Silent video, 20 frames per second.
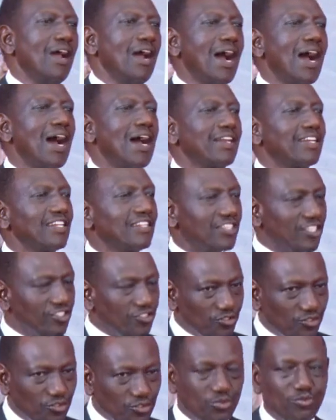And it
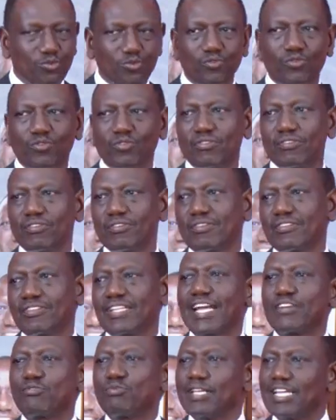is true
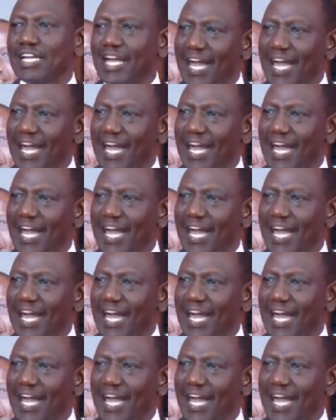that we